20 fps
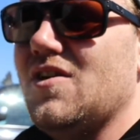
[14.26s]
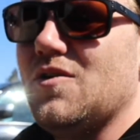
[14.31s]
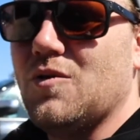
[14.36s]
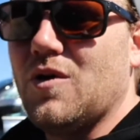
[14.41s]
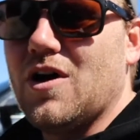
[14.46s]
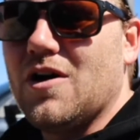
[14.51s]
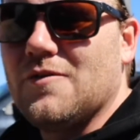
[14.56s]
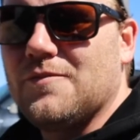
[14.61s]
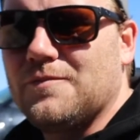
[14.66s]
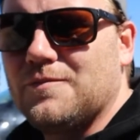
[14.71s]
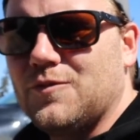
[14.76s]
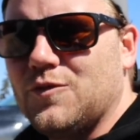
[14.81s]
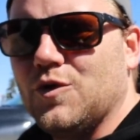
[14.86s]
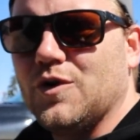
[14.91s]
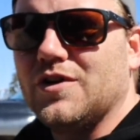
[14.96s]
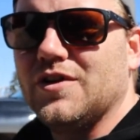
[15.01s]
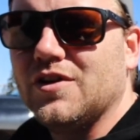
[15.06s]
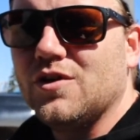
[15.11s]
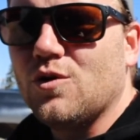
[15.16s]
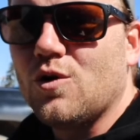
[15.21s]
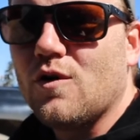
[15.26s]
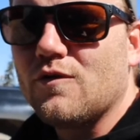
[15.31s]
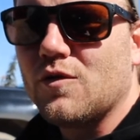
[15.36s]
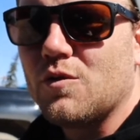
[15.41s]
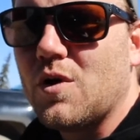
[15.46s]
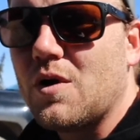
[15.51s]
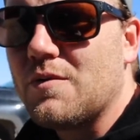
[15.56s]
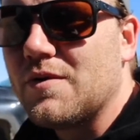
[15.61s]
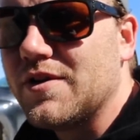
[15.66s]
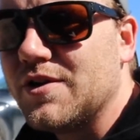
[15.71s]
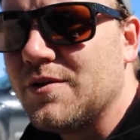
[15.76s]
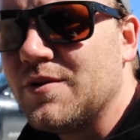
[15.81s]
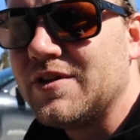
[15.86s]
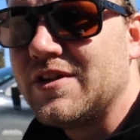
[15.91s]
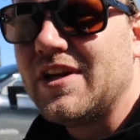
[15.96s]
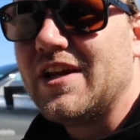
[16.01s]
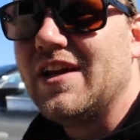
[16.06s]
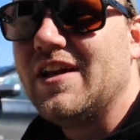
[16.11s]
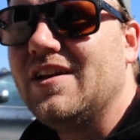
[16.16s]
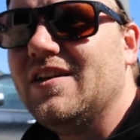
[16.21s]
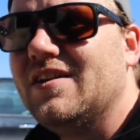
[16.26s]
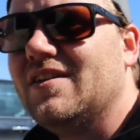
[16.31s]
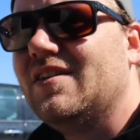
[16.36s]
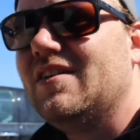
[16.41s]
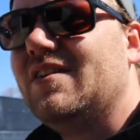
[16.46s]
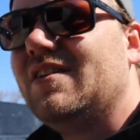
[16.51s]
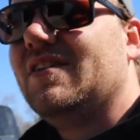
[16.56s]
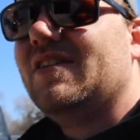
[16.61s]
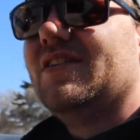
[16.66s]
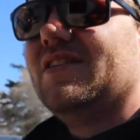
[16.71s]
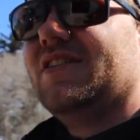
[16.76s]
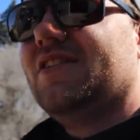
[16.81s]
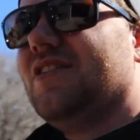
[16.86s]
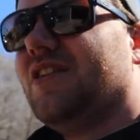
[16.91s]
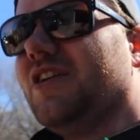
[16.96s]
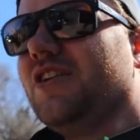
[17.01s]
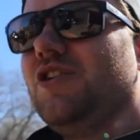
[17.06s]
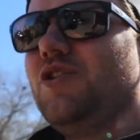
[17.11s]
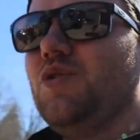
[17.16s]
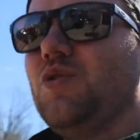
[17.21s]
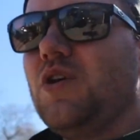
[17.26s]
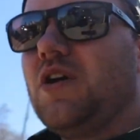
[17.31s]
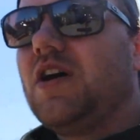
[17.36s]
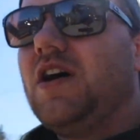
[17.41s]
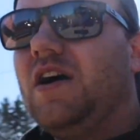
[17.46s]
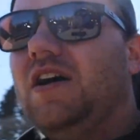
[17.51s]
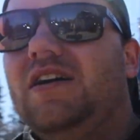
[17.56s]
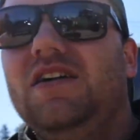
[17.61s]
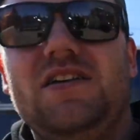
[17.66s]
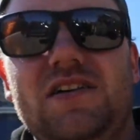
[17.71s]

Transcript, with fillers: Well, I'll quickly go over what we're doing today. Got to do a